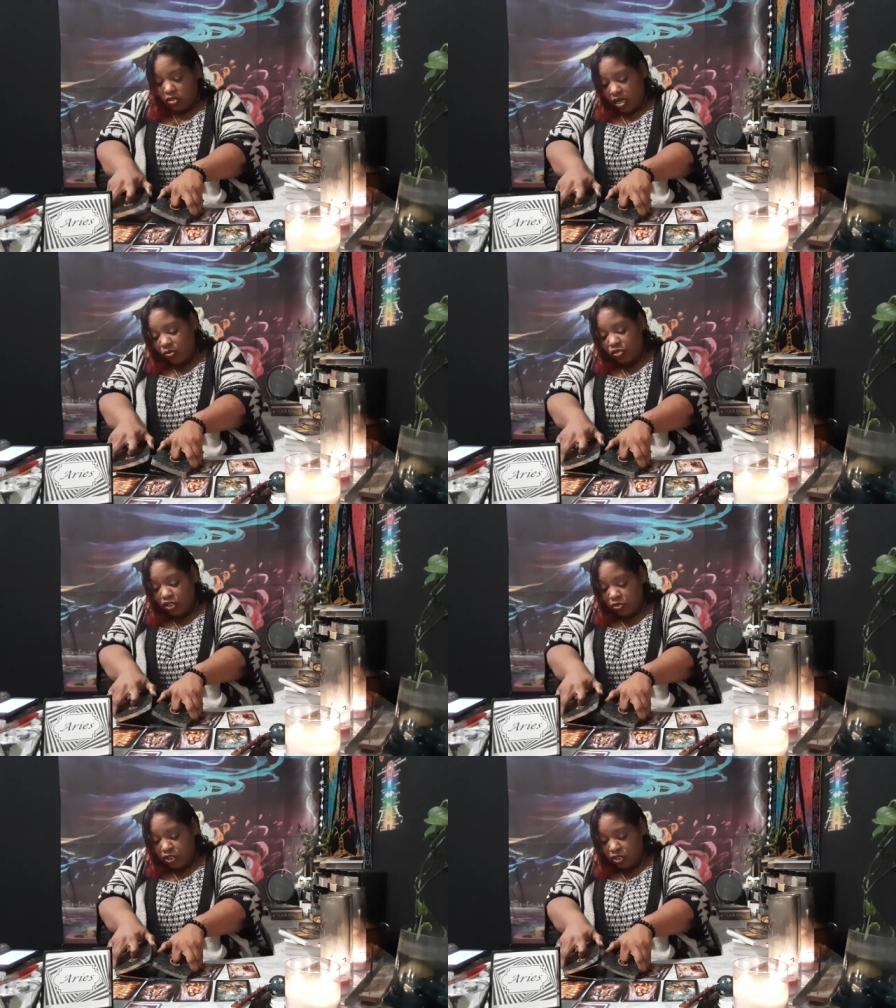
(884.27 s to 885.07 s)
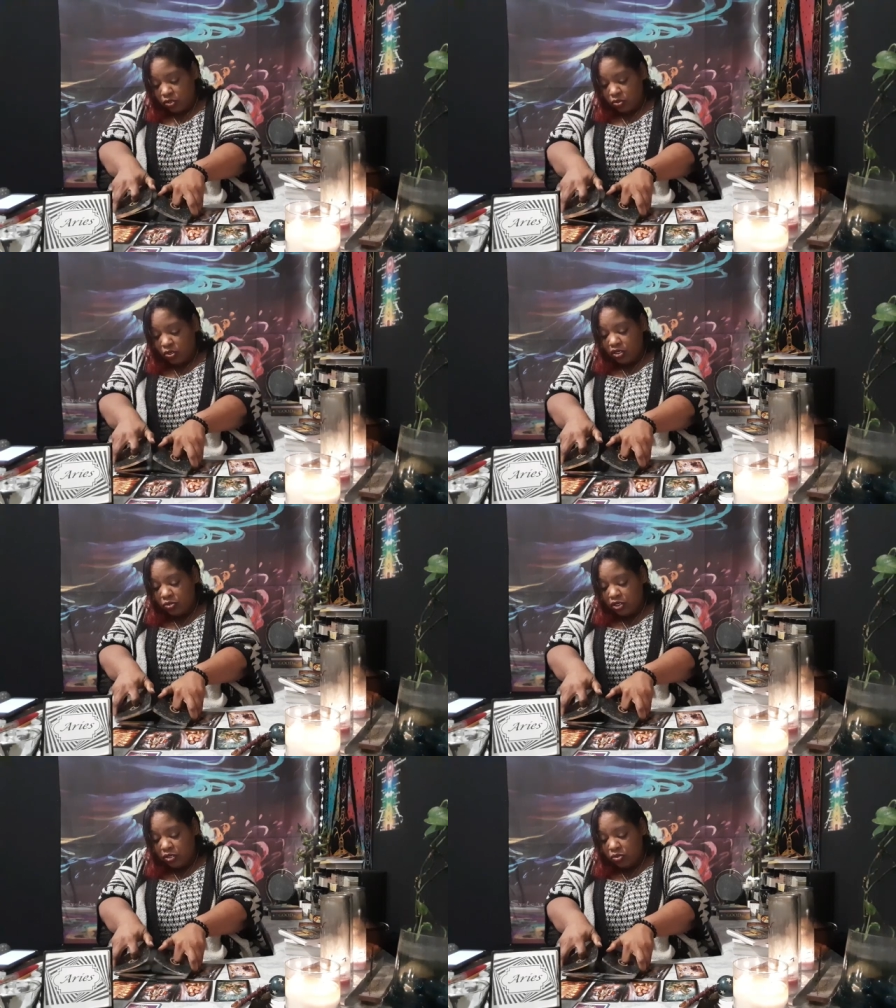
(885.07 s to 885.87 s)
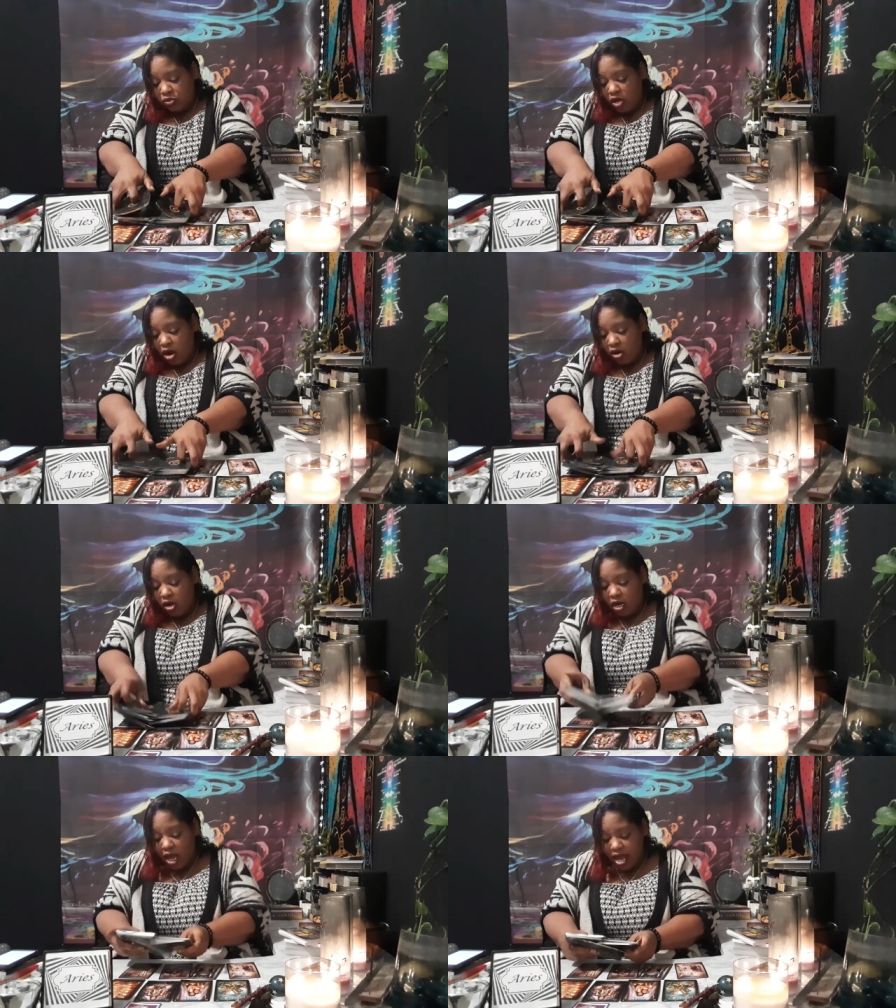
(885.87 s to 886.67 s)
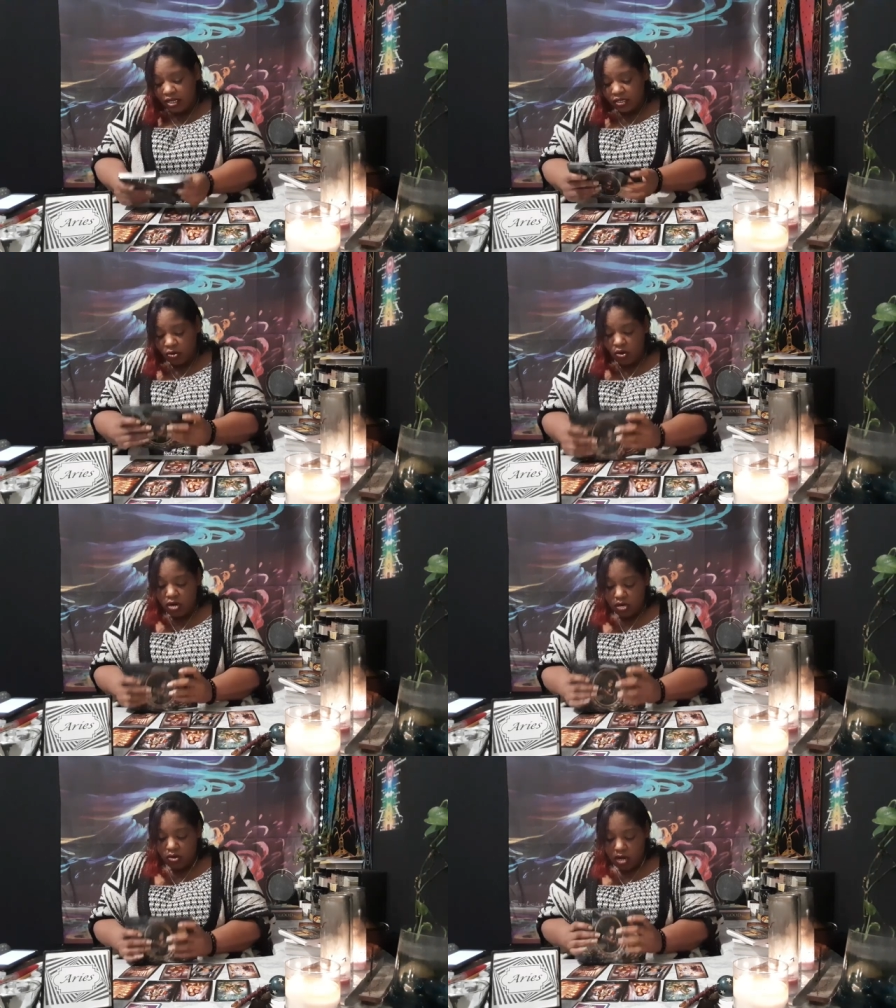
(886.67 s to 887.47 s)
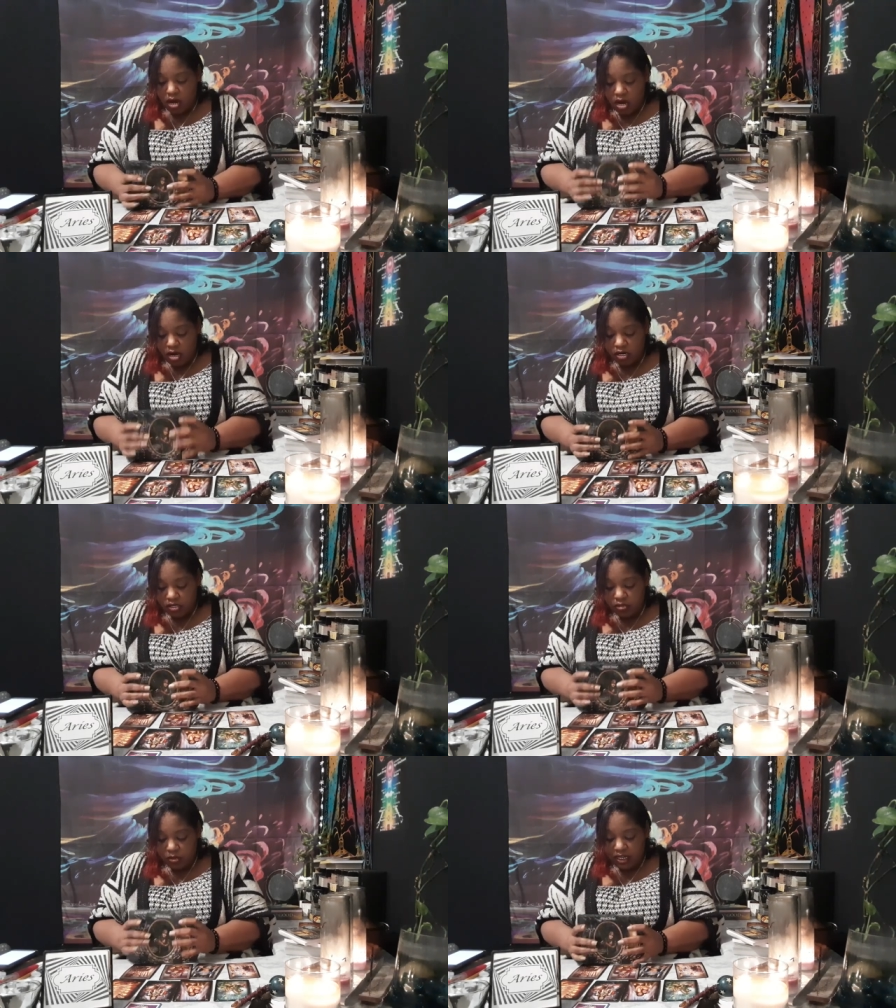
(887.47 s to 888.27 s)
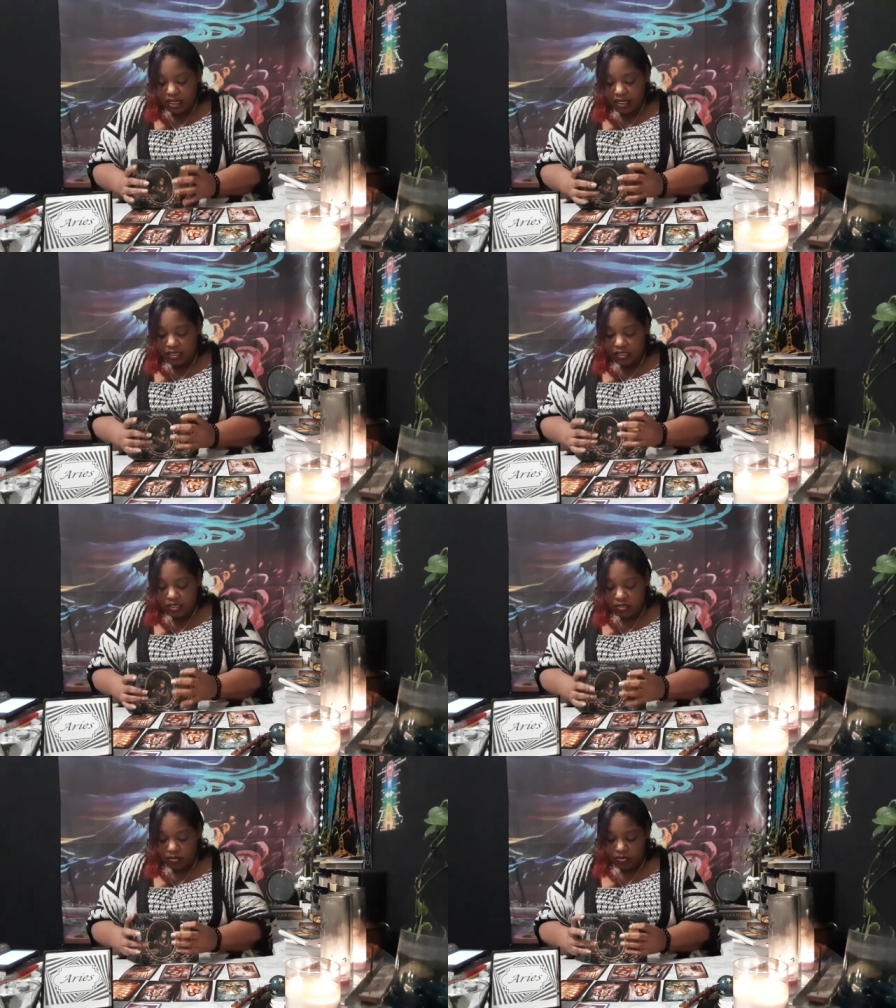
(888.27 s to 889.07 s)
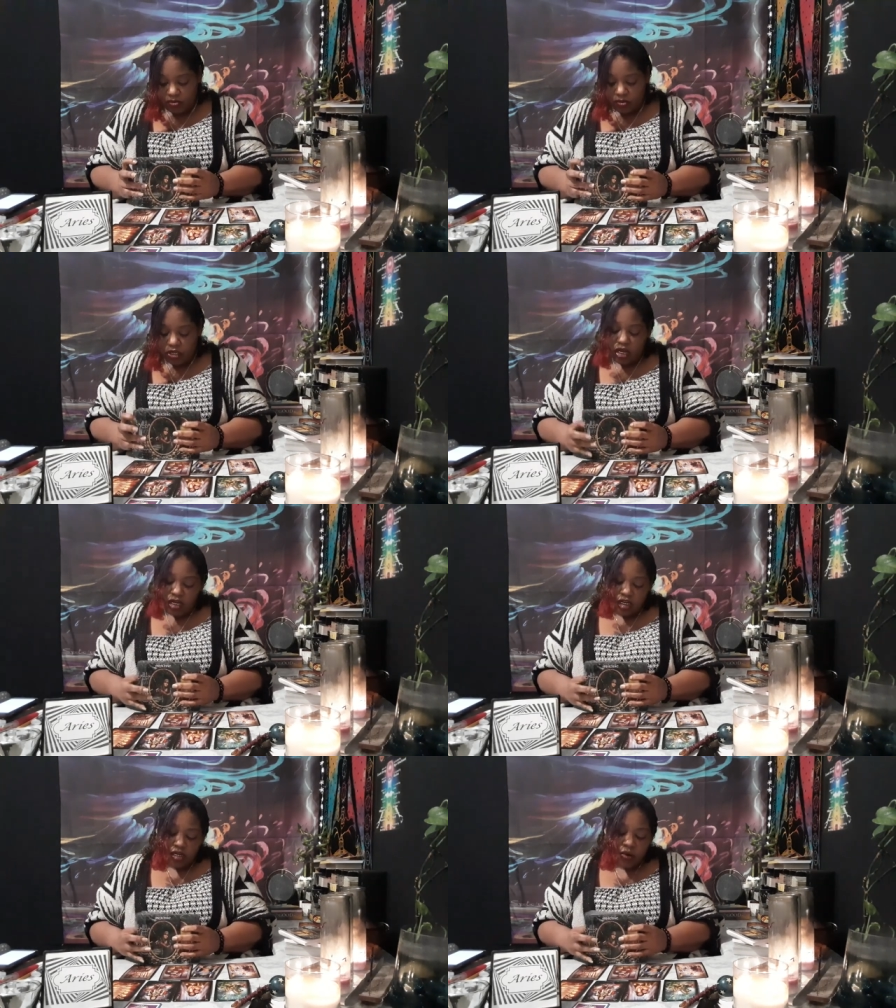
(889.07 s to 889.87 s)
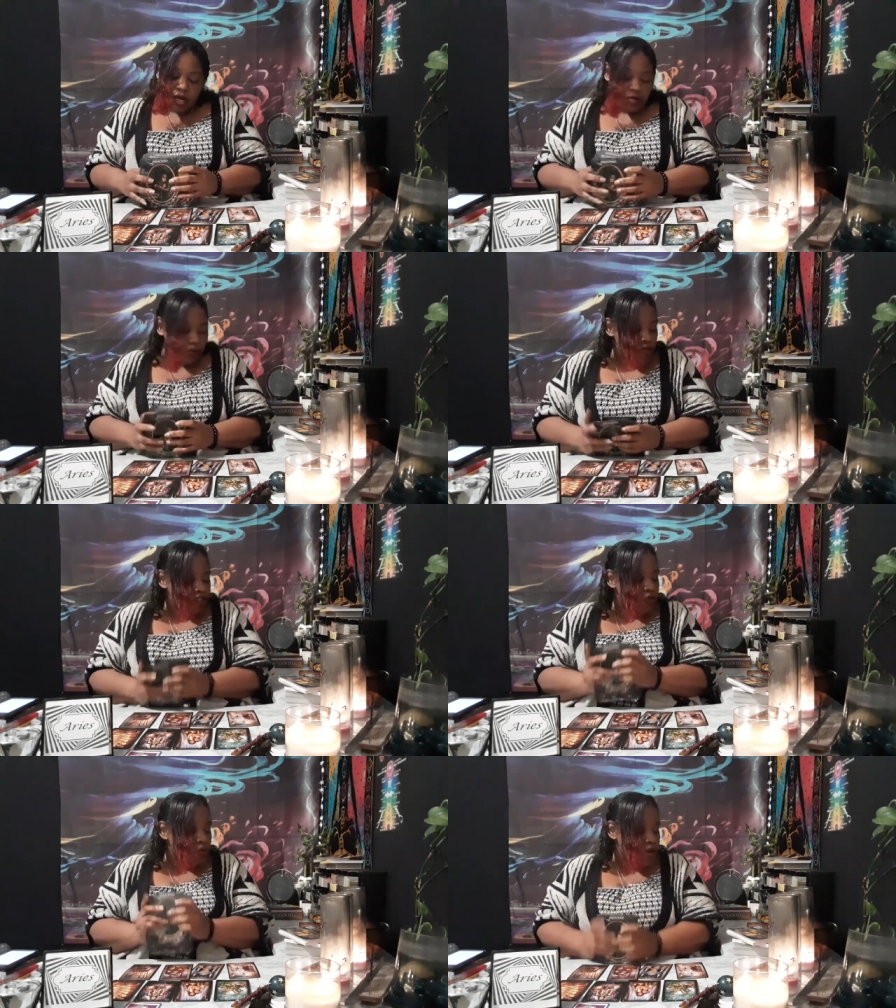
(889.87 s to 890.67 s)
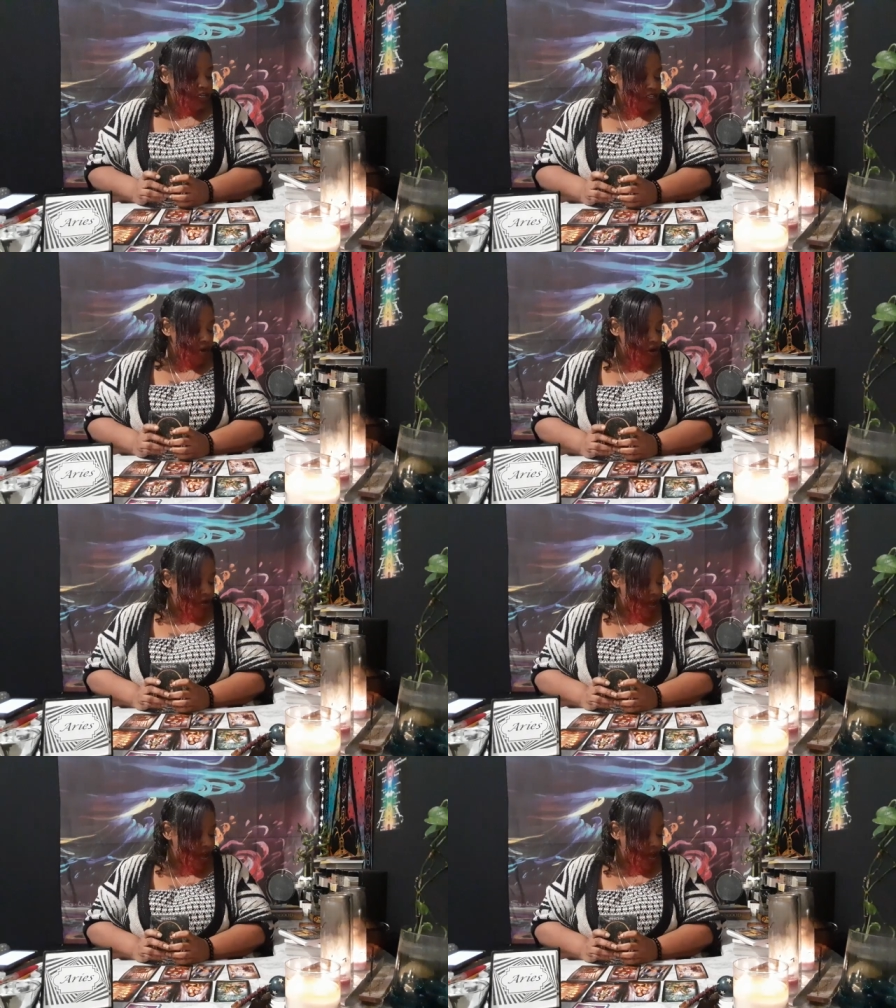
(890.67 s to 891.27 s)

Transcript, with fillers: I'll do two. We'll do two Dark Goddess Oracle cards, please. You know what? We'll do one Dark